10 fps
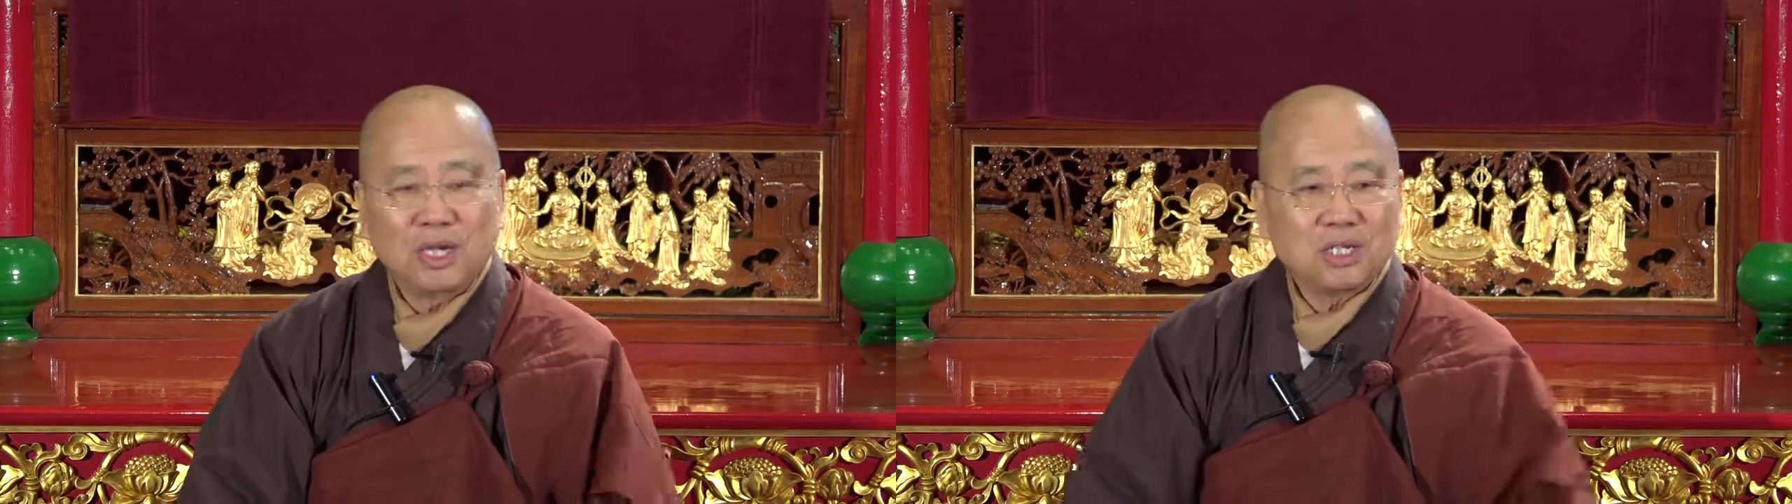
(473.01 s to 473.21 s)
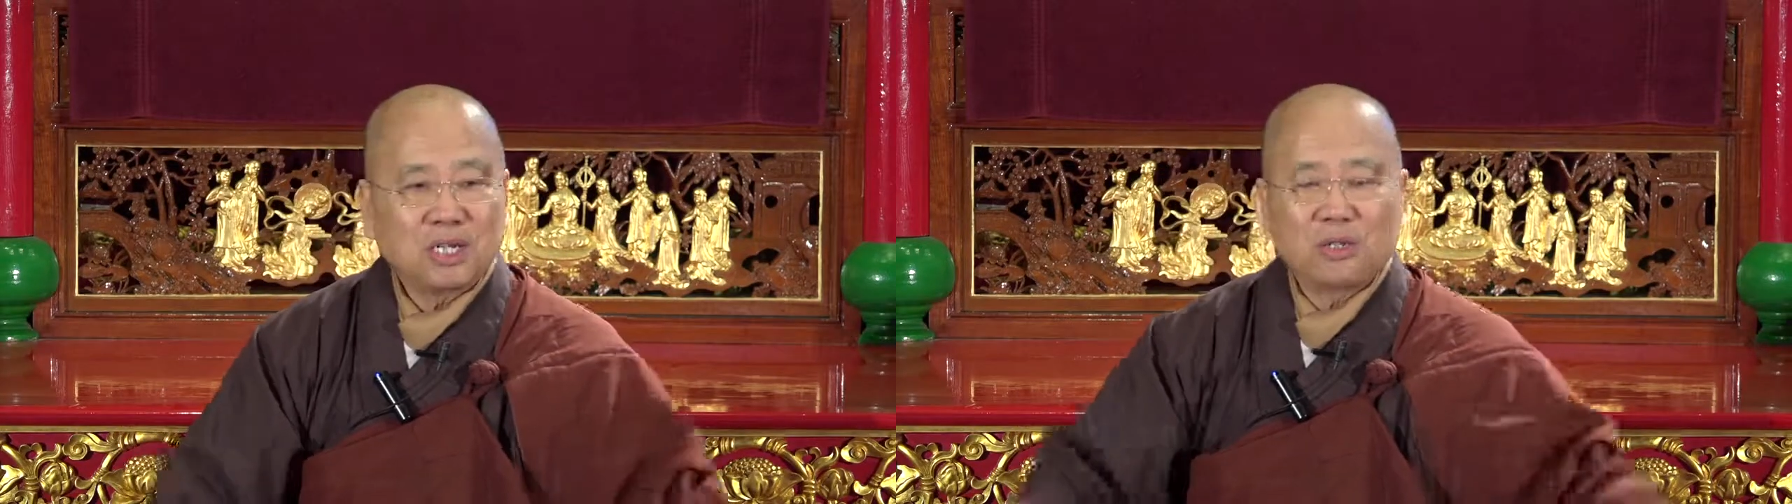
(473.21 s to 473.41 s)

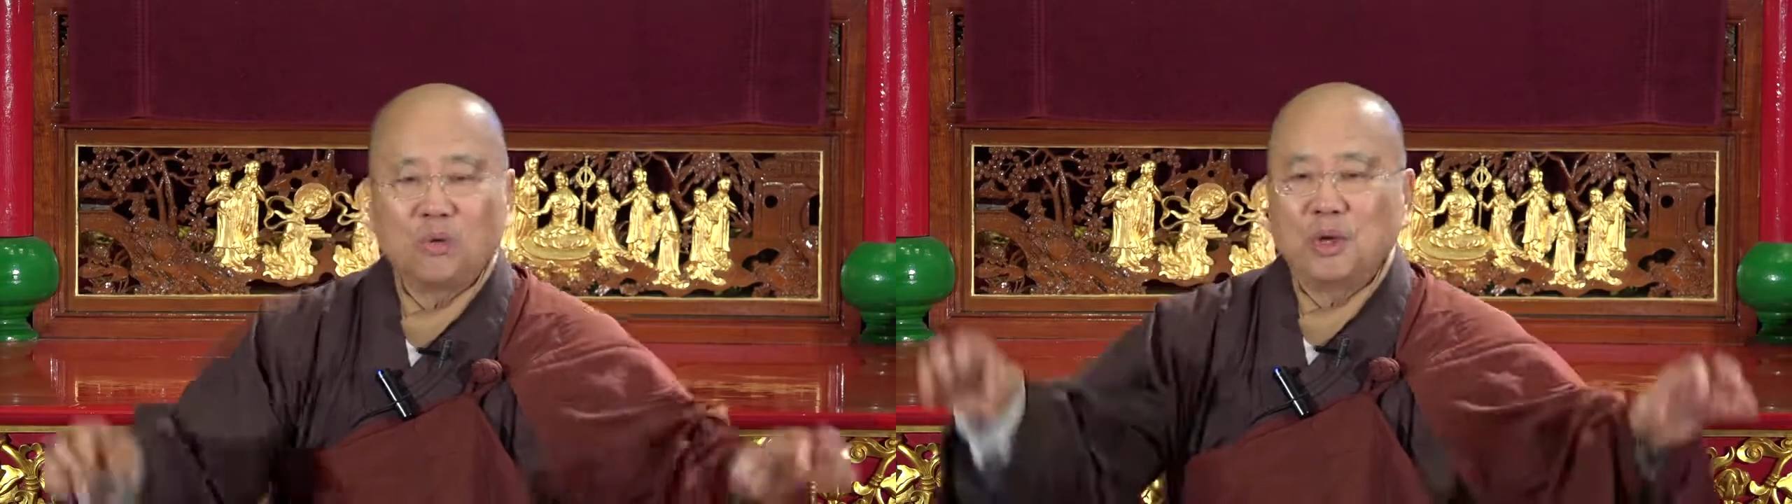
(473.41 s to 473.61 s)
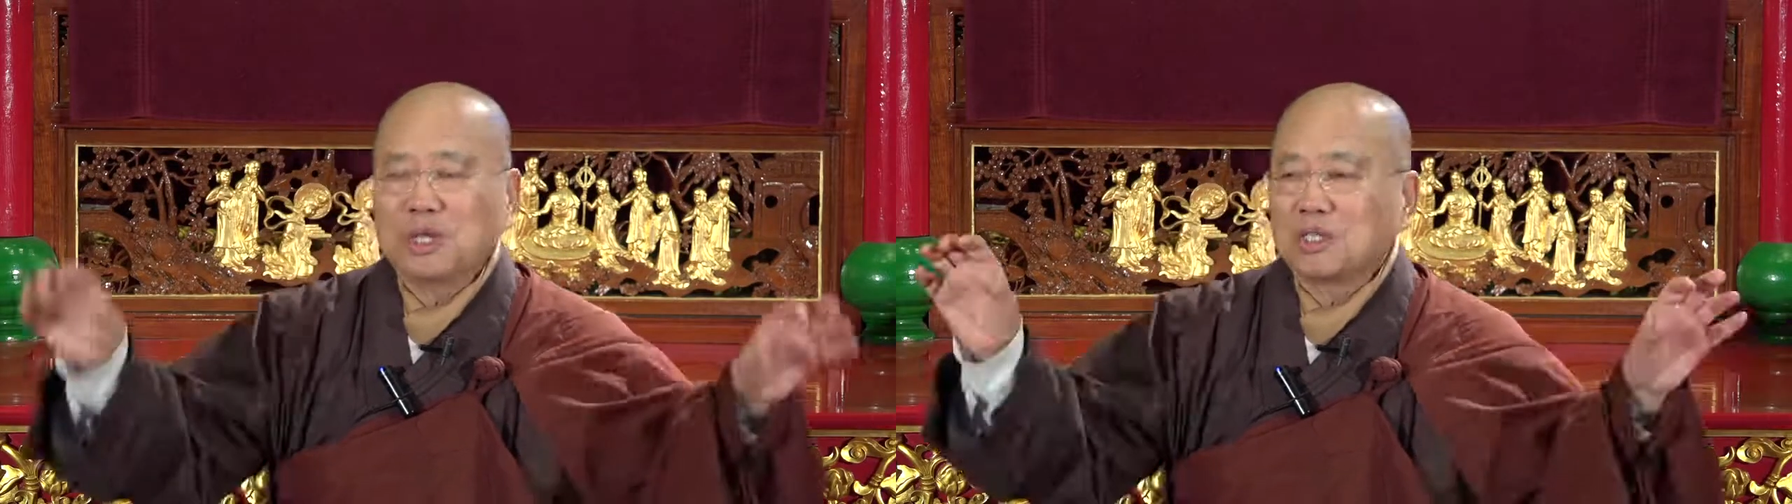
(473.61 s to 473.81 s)
It's like
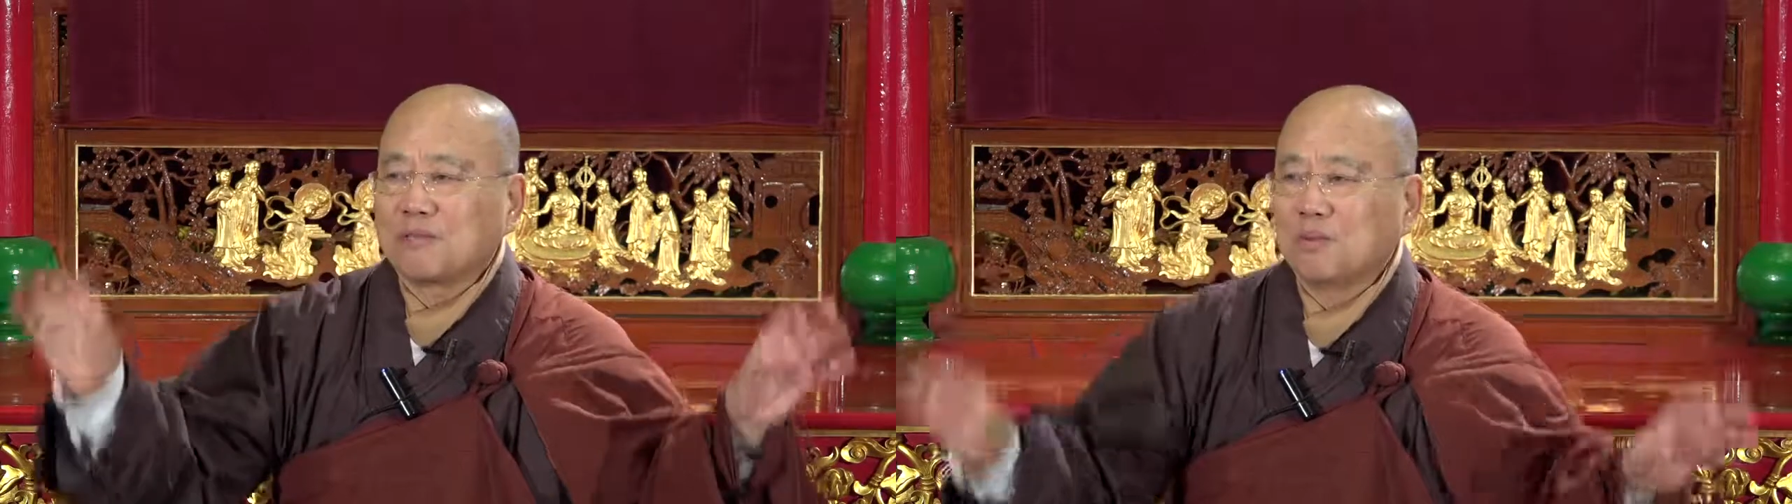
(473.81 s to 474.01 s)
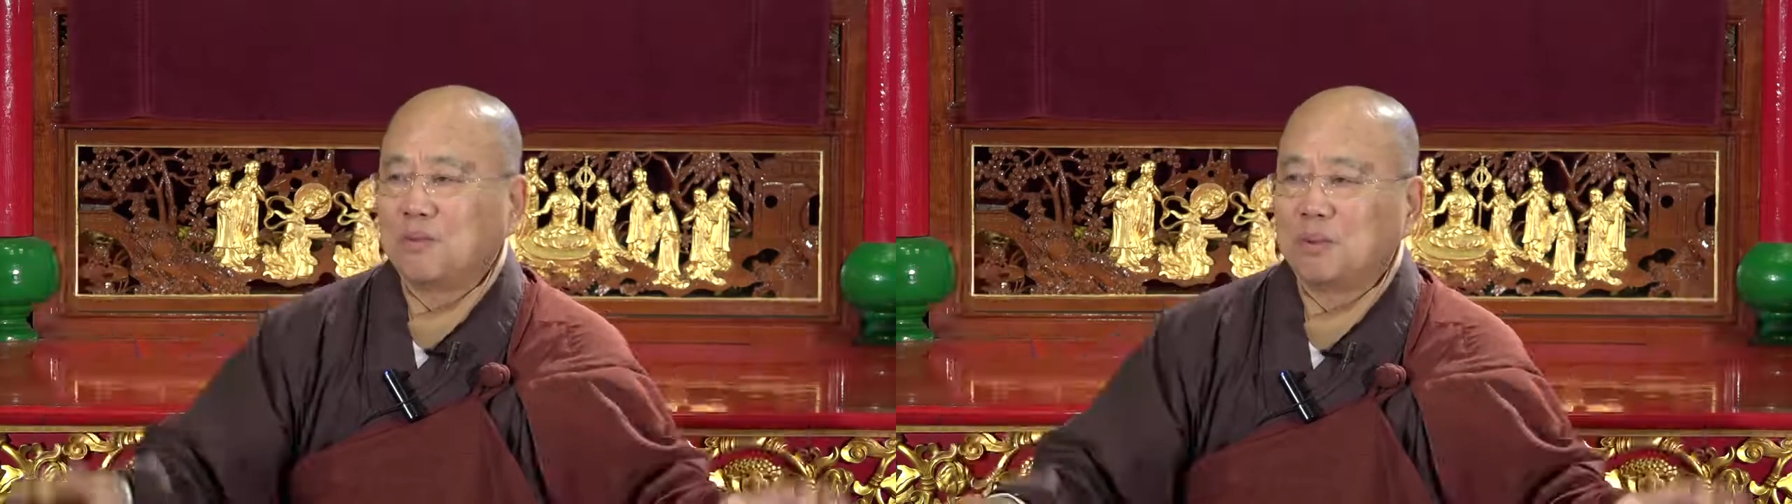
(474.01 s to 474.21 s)
the wings
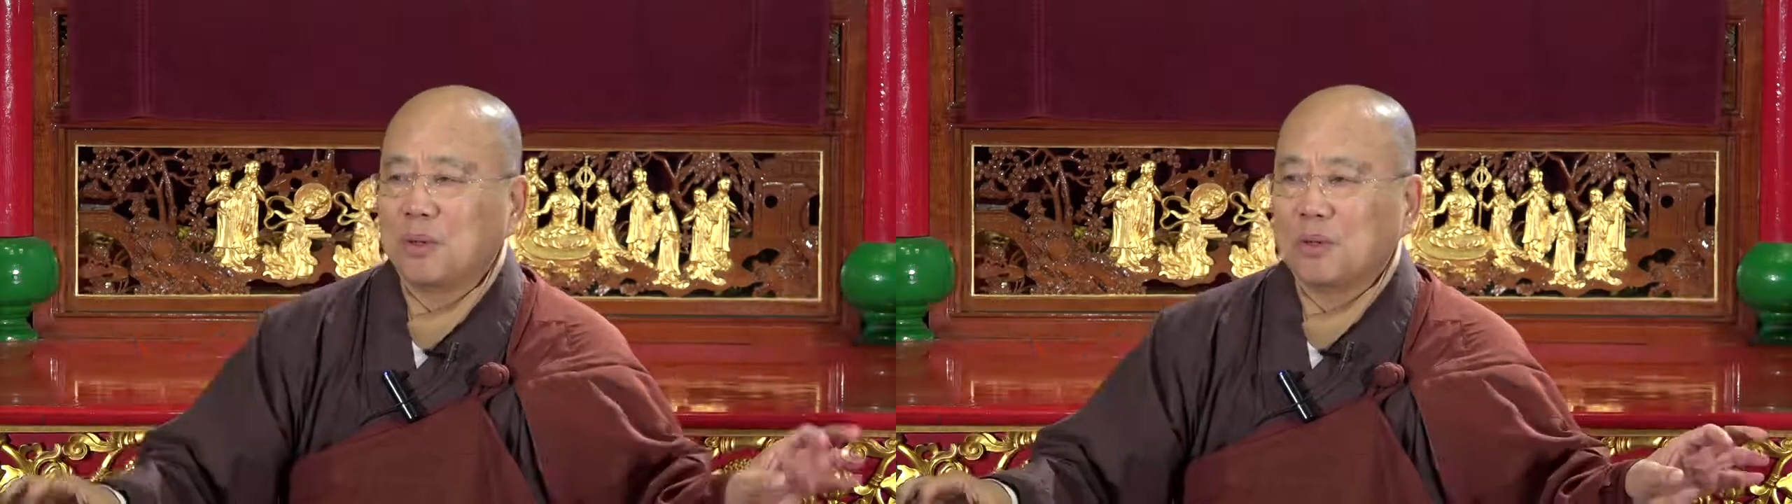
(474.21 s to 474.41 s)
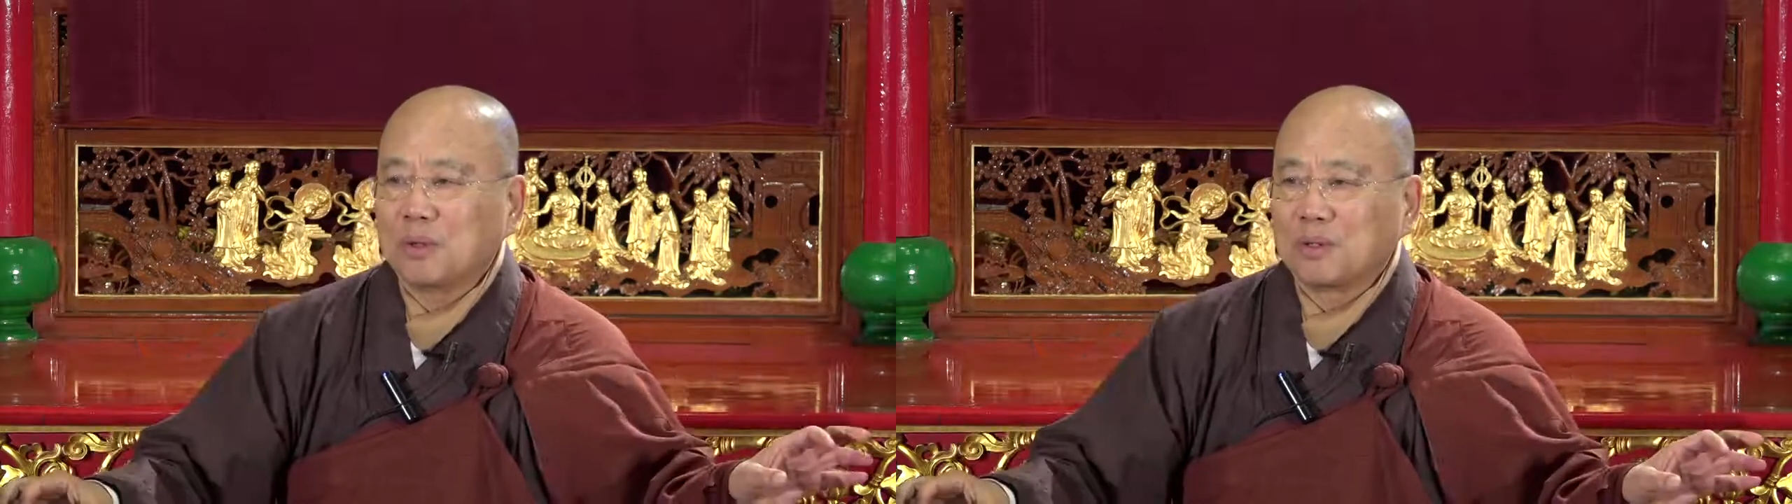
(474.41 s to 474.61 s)
of 2
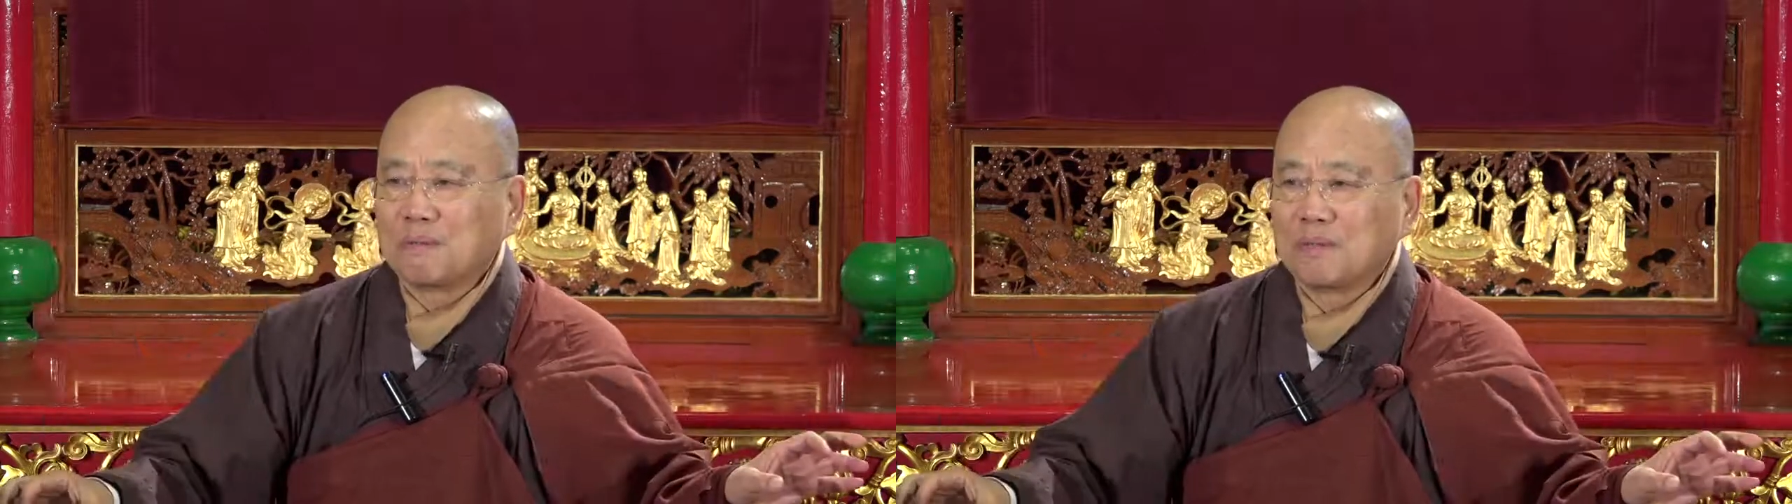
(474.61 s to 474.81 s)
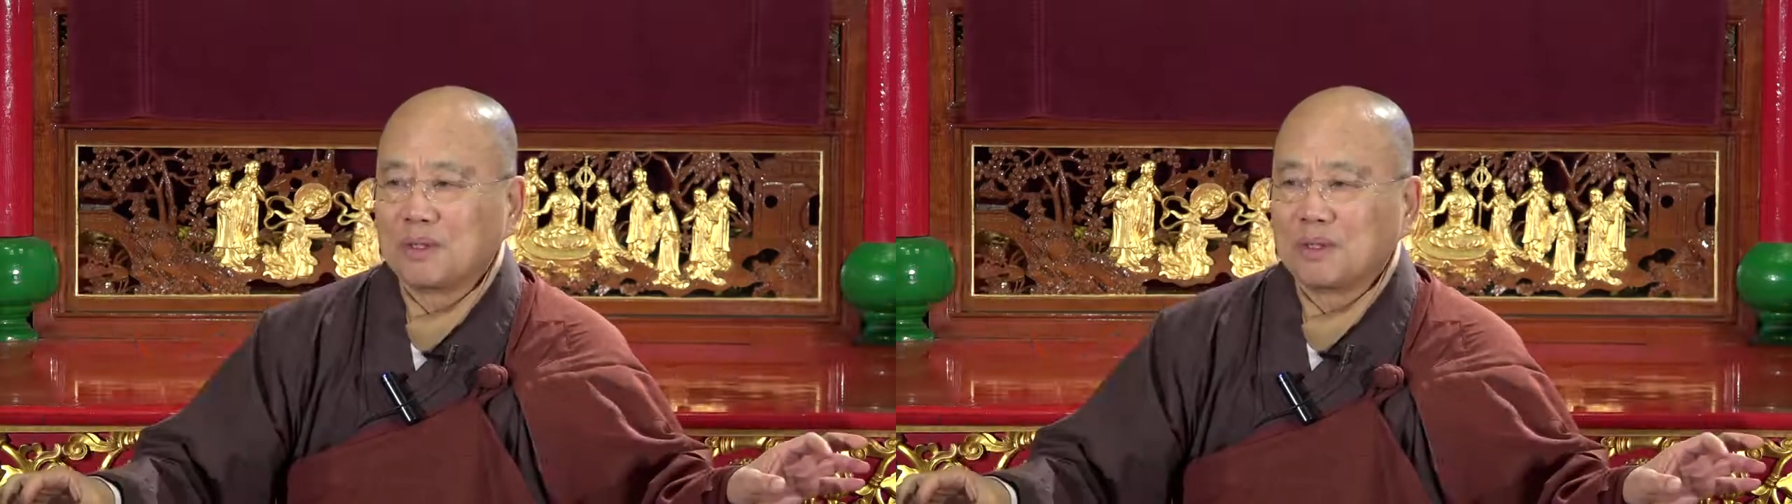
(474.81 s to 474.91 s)
birds.